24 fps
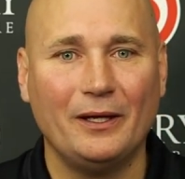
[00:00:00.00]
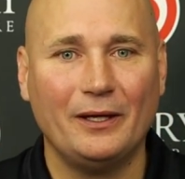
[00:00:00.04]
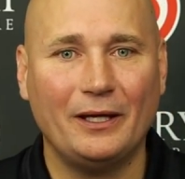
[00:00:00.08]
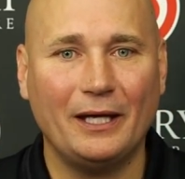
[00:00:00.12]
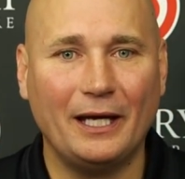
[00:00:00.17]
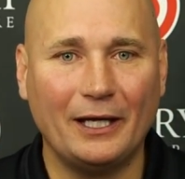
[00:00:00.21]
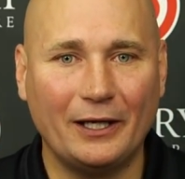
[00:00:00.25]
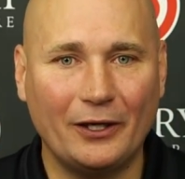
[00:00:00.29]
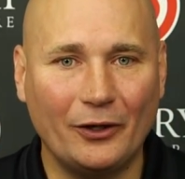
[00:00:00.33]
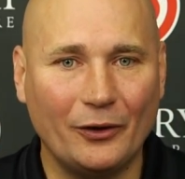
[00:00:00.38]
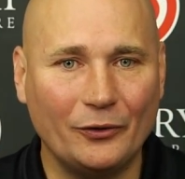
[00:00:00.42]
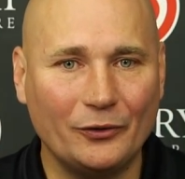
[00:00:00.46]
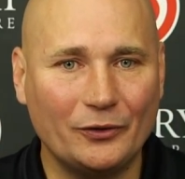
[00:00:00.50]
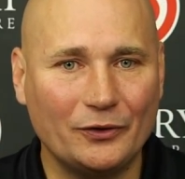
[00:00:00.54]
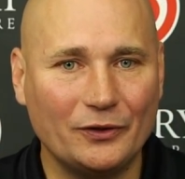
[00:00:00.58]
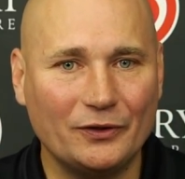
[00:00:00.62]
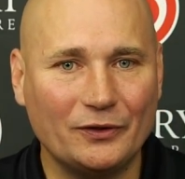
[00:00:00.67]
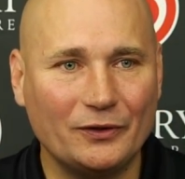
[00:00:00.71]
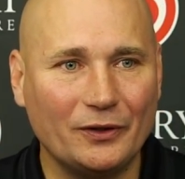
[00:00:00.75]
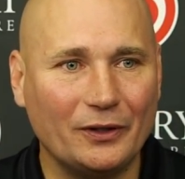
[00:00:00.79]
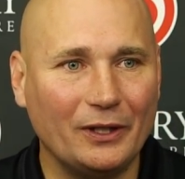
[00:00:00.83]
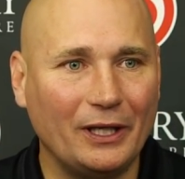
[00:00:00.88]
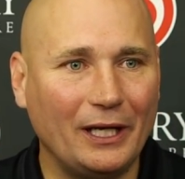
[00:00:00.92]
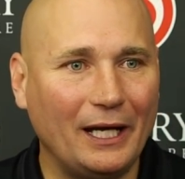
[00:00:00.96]
that coach
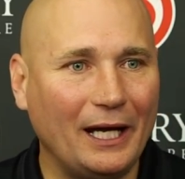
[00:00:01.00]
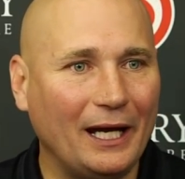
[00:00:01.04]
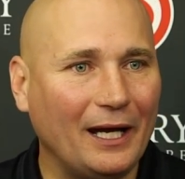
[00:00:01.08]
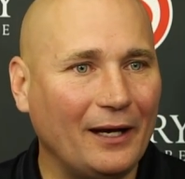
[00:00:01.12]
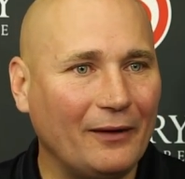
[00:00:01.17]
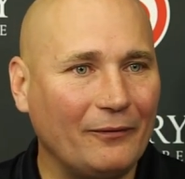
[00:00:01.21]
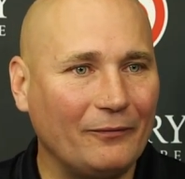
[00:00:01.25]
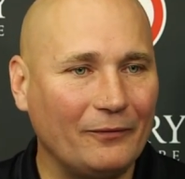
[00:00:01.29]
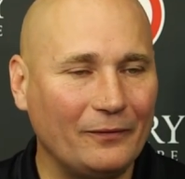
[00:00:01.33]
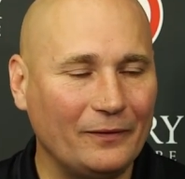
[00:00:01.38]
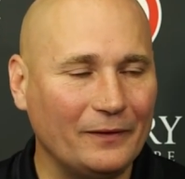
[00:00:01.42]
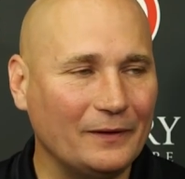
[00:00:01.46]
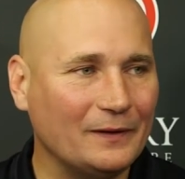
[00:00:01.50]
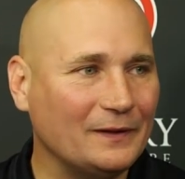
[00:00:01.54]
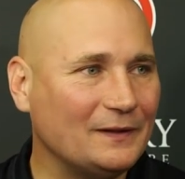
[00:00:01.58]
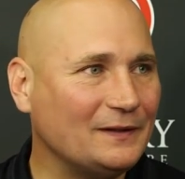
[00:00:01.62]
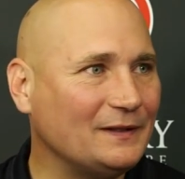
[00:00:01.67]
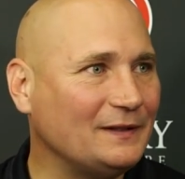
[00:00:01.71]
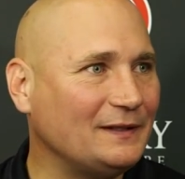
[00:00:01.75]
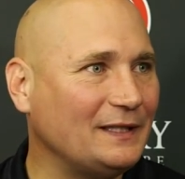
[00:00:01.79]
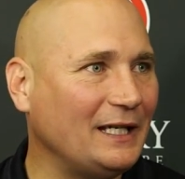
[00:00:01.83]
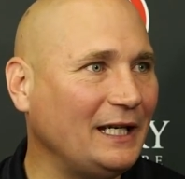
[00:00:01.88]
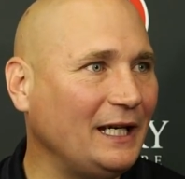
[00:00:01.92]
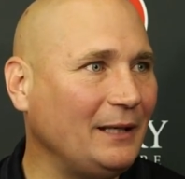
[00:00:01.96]
is going to have the
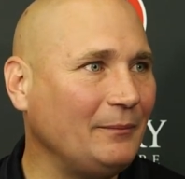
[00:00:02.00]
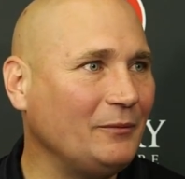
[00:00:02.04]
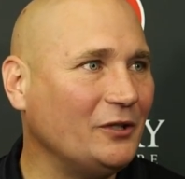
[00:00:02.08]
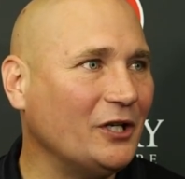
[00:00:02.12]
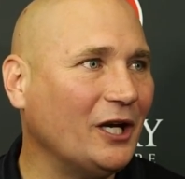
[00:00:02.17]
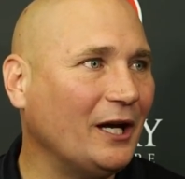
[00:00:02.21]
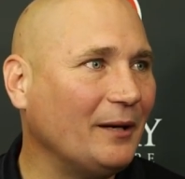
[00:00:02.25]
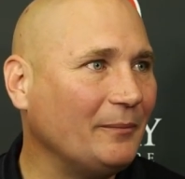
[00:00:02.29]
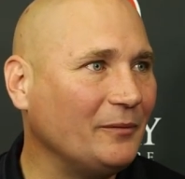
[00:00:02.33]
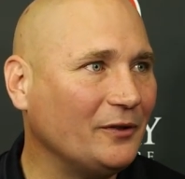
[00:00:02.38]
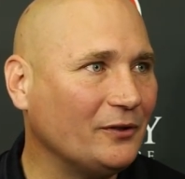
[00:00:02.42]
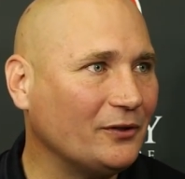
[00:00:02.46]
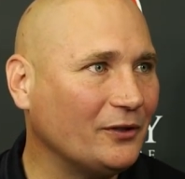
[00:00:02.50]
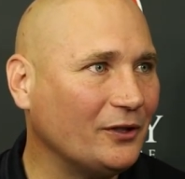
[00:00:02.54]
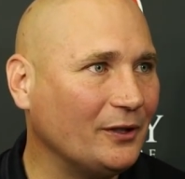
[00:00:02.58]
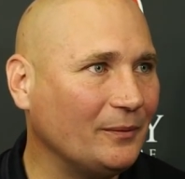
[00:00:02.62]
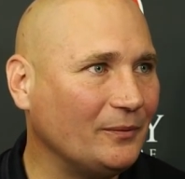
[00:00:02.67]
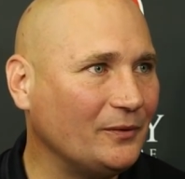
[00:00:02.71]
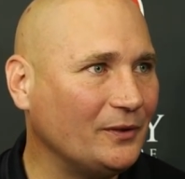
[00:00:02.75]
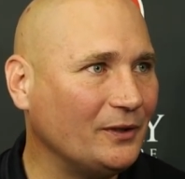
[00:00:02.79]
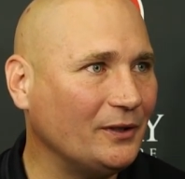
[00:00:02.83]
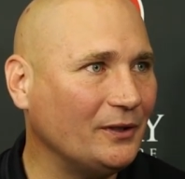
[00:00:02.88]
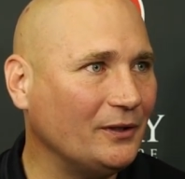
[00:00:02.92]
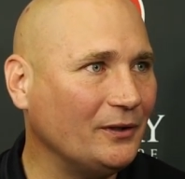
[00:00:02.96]
same job
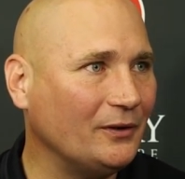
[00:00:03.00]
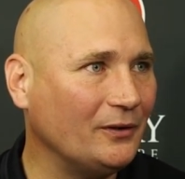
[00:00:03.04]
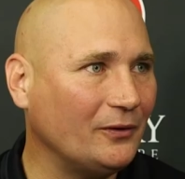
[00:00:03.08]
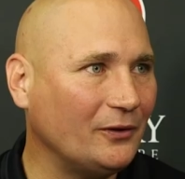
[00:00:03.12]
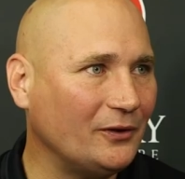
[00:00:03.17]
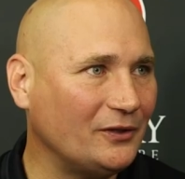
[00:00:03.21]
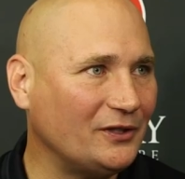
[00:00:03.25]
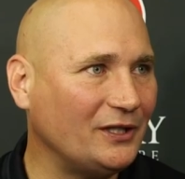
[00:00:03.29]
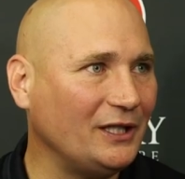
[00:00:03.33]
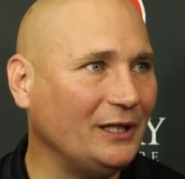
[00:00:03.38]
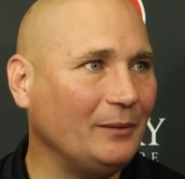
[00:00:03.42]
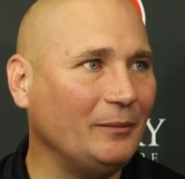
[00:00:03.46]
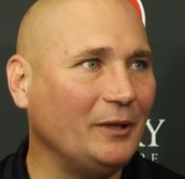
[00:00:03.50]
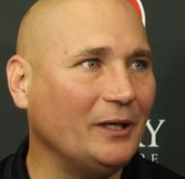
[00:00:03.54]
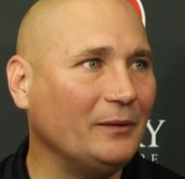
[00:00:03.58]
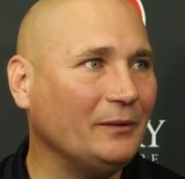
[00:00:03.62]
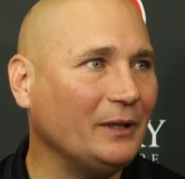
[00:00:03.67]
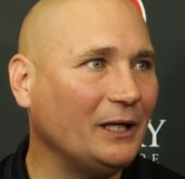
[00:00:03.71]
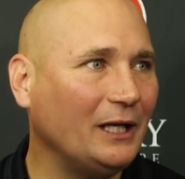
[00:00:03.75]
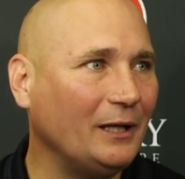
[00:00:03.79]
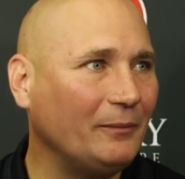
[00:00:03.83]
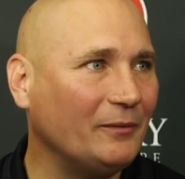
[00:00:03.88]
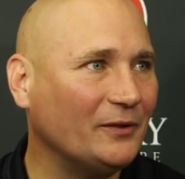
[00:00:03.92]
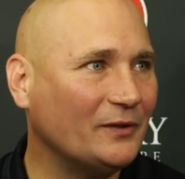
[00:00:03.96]
description or same
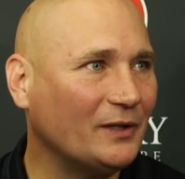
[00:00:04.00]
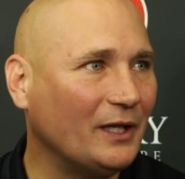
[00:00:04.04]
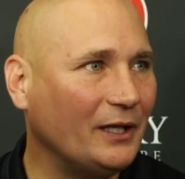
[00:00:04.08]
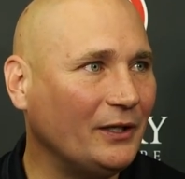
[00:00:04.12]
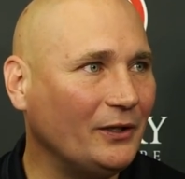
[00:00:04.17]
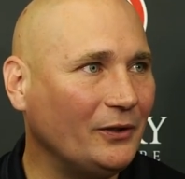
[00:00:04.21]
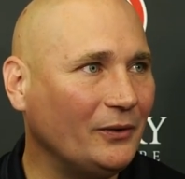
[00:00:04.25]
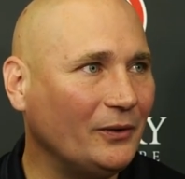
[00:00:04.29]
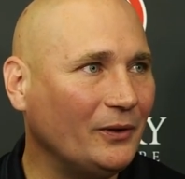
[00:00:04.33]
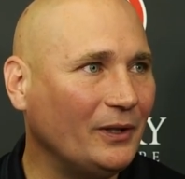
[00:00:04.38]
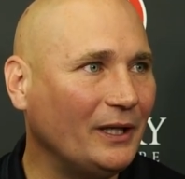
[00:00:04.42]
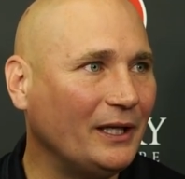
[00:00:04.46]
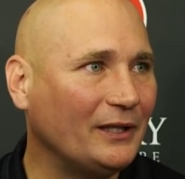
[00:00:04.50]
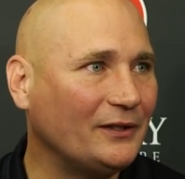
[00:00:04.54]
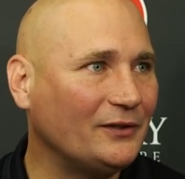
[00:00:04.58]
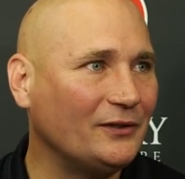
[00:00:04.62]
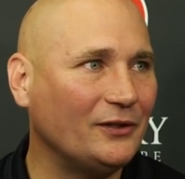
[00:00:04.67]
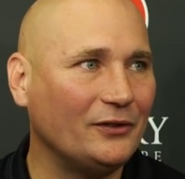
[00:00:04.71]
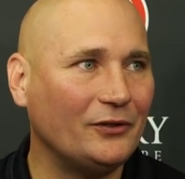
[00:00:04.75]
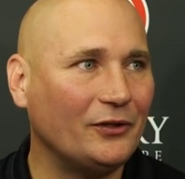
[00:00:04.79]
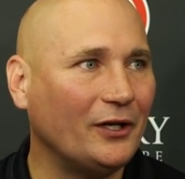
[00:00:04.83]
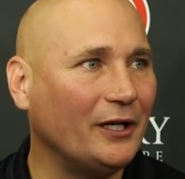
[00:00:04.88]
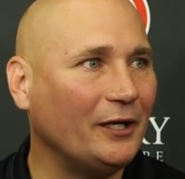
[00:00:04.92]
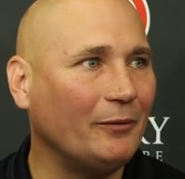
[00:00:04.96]
end game as I do, and that's
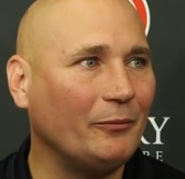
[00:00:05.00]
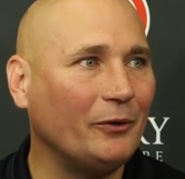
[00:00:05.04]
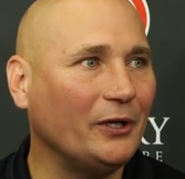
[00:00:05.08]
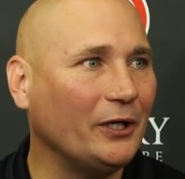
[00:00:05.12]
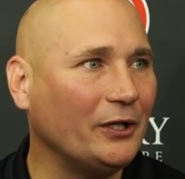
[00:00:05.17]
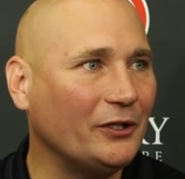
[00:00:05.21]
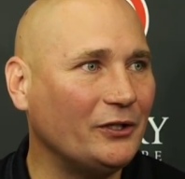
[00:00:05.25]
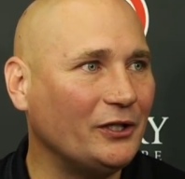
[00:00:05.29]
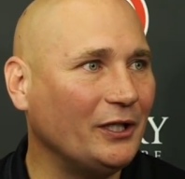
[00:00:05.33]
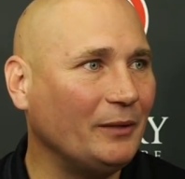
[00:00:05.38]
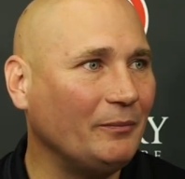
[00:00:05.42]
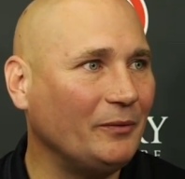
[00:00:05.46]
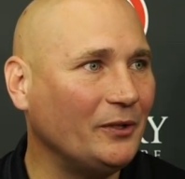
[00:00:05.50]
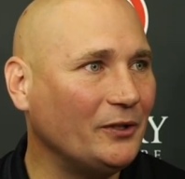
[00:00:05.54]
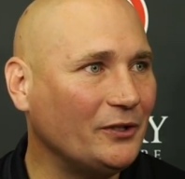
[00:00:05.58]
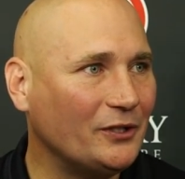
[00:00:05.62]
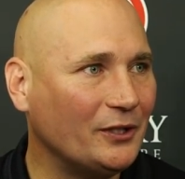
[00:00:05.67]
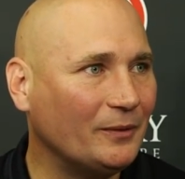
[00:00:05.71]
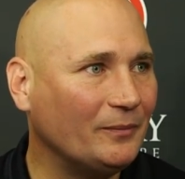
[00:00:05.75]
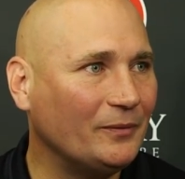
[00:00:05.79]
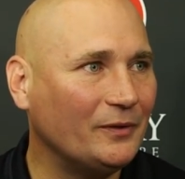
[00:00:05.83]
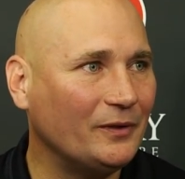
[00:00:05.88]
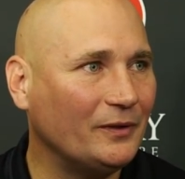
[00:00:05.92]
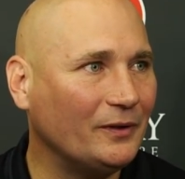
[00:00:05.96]
to try to bring a
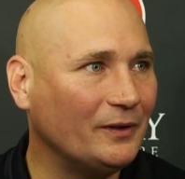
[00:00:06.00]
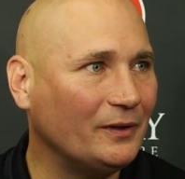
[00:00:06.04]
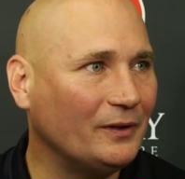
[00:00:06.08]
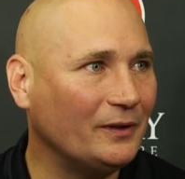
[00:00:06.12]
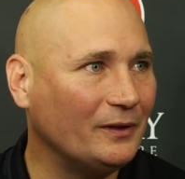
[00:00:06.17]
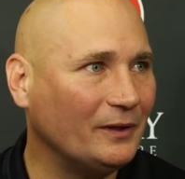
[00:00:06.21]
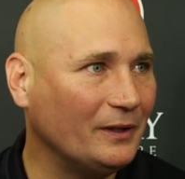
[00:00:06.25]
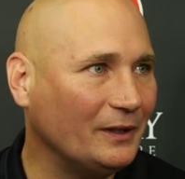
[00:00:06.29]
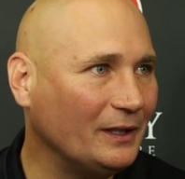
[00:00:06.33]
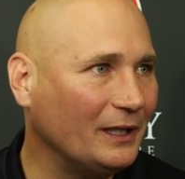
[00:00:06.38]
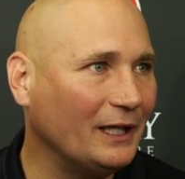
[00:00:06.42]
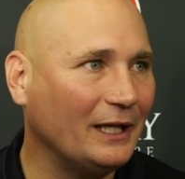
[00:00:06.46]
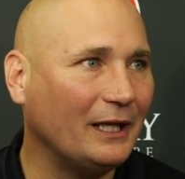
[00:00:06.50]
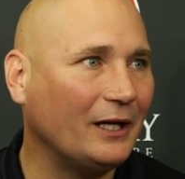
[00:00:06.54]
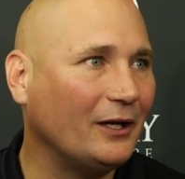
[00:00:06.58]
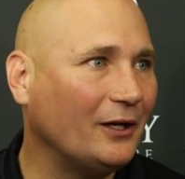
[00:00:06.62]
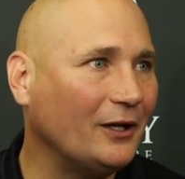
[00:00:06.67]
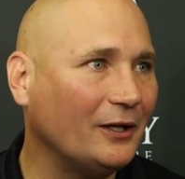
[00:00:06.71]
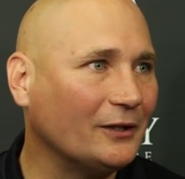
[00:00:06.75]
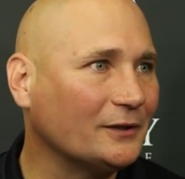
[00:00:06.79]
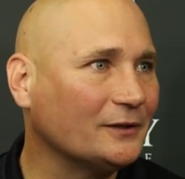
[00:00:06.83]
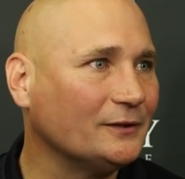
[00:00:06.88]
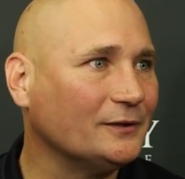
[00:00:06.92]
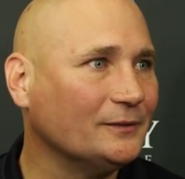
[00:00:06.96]
championship to the Atlanta
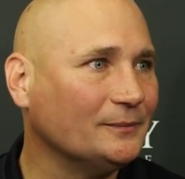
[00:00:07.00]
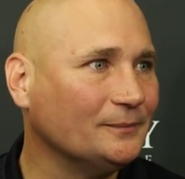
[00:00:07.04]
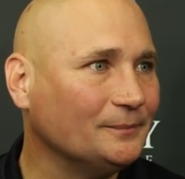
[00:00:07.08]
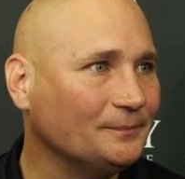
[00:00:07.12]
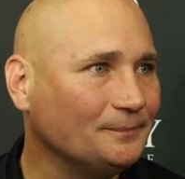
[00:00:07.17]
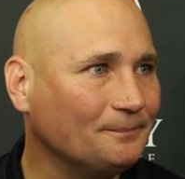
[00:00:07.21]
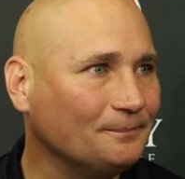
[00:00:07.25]
Hawks.